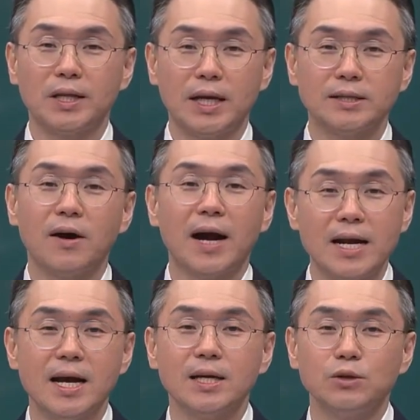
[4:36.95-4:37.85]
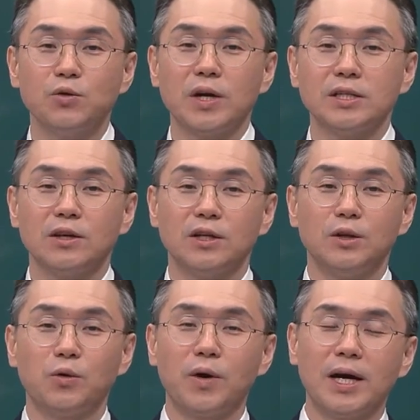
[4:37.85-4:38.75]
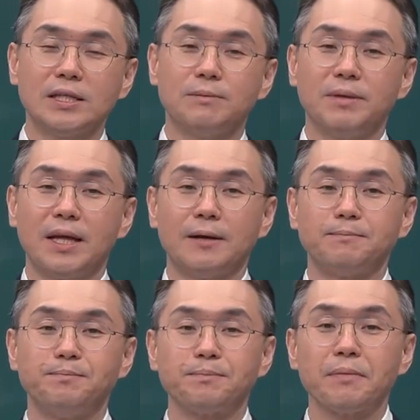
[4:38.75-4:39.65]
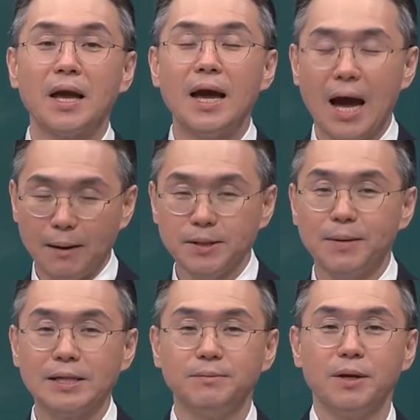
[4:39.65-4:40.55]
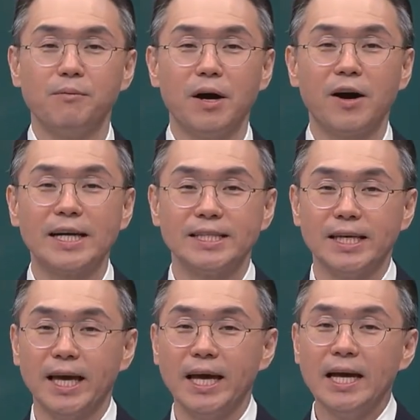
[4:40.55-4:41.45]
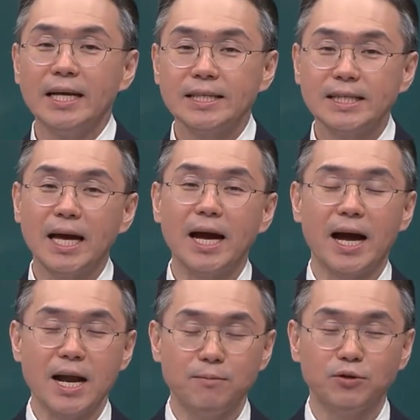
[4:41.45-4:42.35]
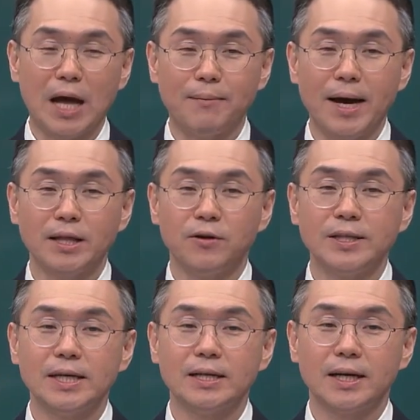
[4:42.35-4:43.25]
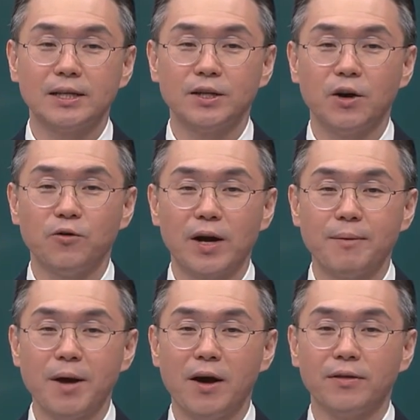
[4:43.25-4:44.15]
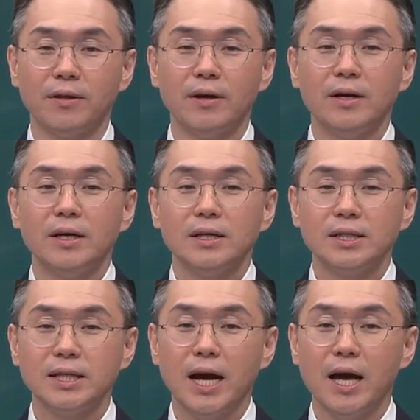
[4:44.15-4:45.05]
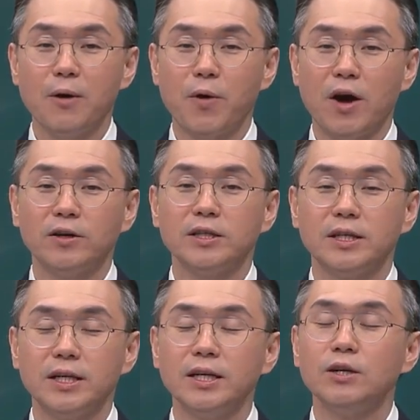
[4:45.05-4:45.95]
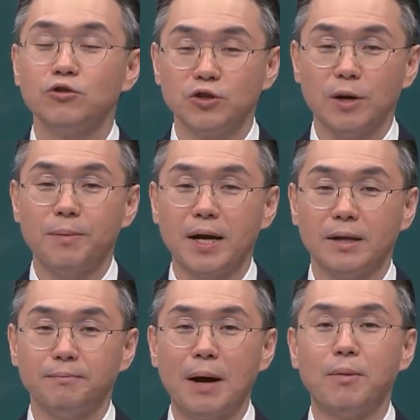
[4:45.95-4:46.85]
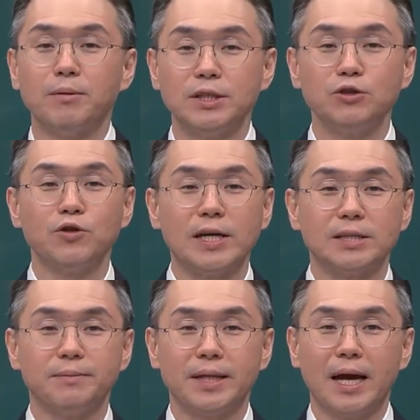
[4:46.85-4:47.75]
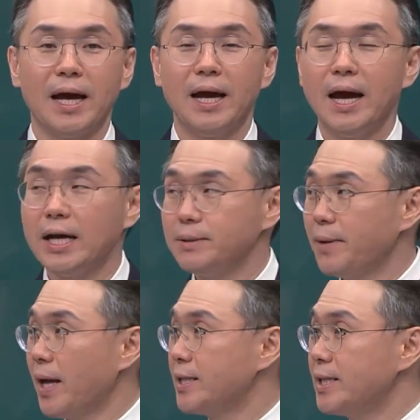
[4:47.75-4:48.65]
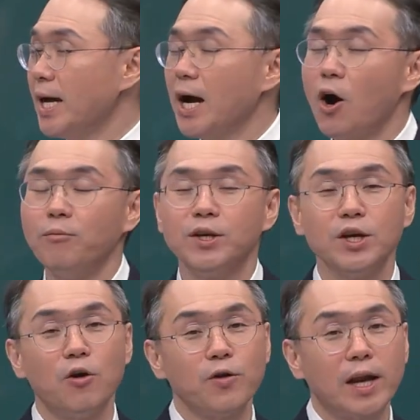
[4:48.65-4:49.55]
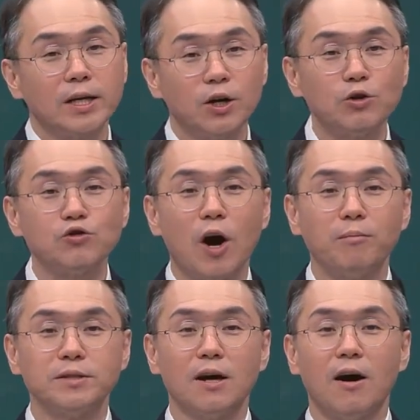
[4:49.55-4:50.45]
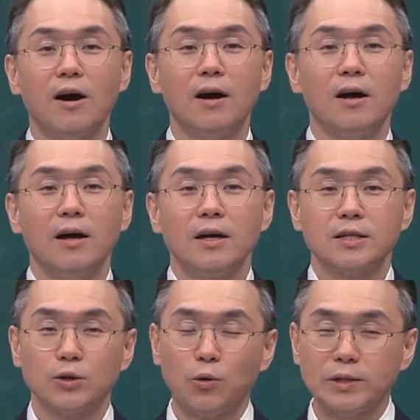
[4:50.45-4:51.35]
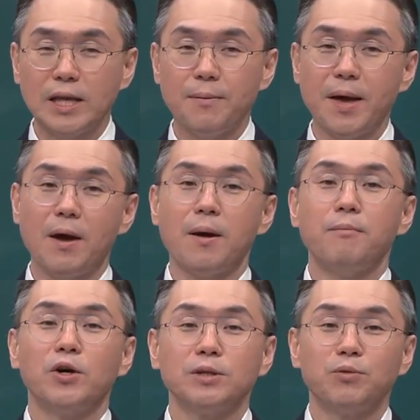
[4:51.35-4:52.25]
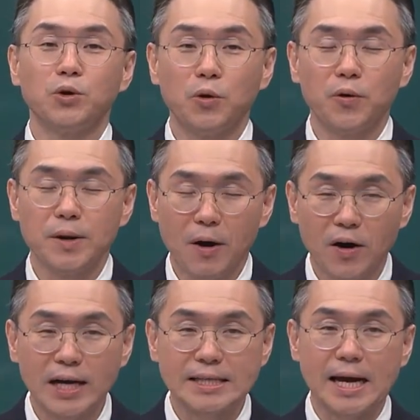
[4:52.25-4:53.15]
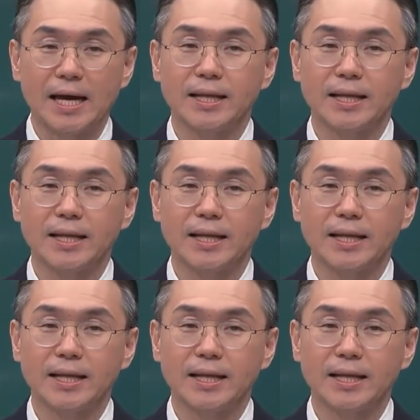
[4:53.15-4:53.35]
I want to talk about what Osstem recommends briefly. As mentioned earlier, if the patient has residual teeth, you can do superimposition on tooth contour, but if the patient has no teeth, you can't do that. There's a couple of merging protocol in Osstem.